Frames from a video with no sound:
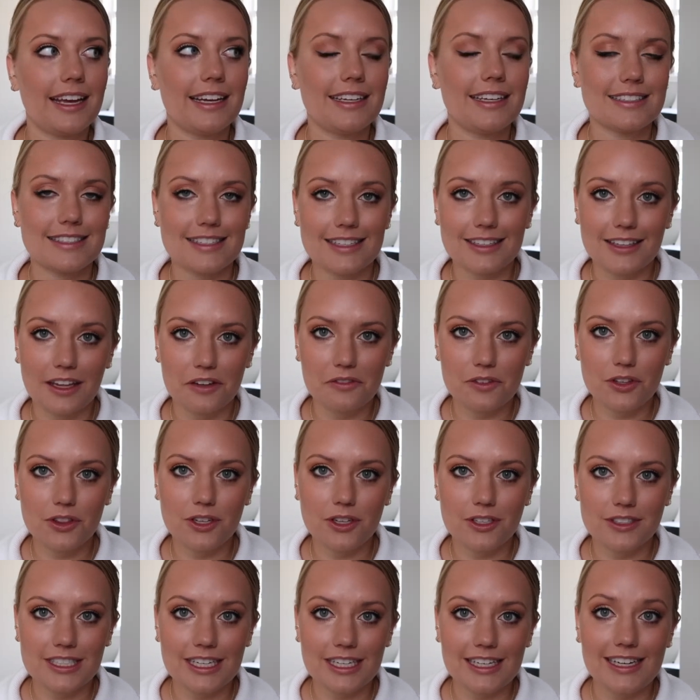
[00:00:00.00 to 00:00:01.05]
and it's eleven
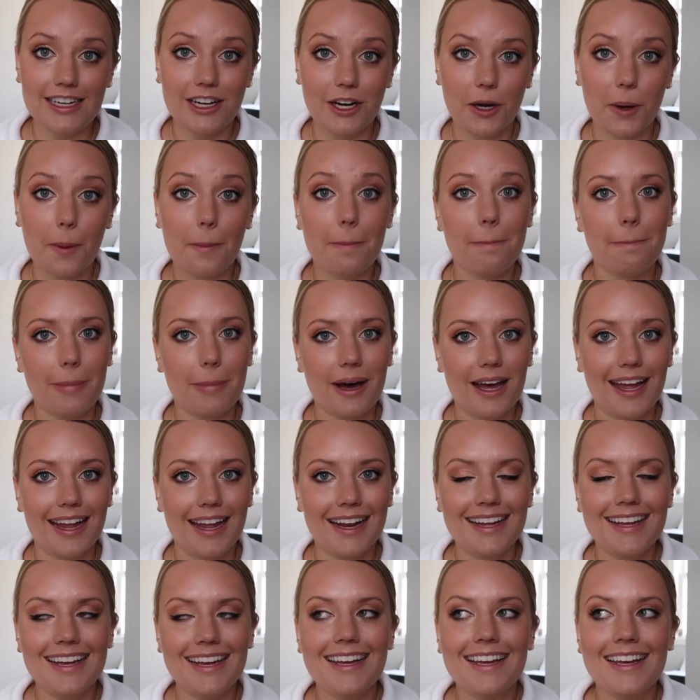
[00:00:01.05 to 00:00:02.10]
thirteen here, but